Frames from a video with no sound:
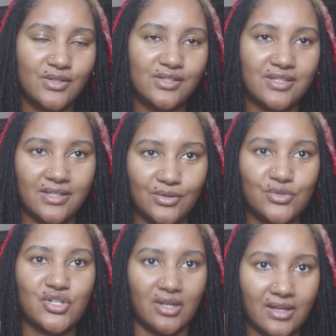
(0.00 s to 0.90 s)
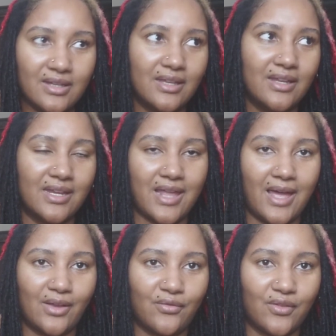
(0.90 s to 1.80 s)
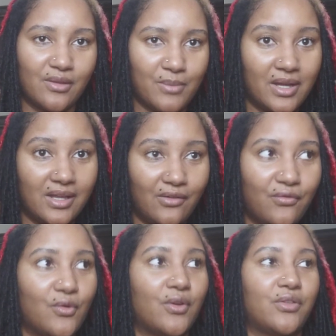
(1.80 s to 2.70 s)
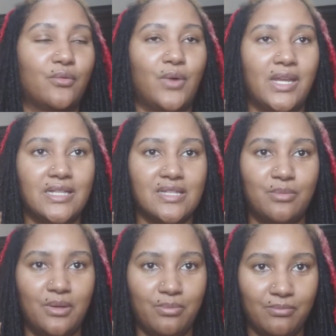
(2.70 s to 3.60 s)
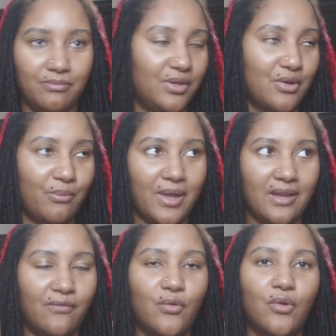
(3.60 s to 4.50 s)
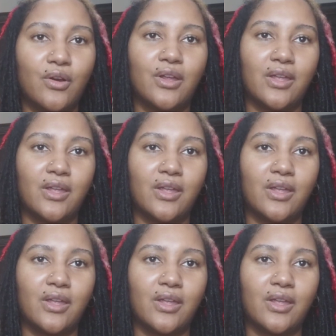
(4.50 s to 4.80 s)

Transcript: to Chuck and ask for the money for their wedding to be, paid for.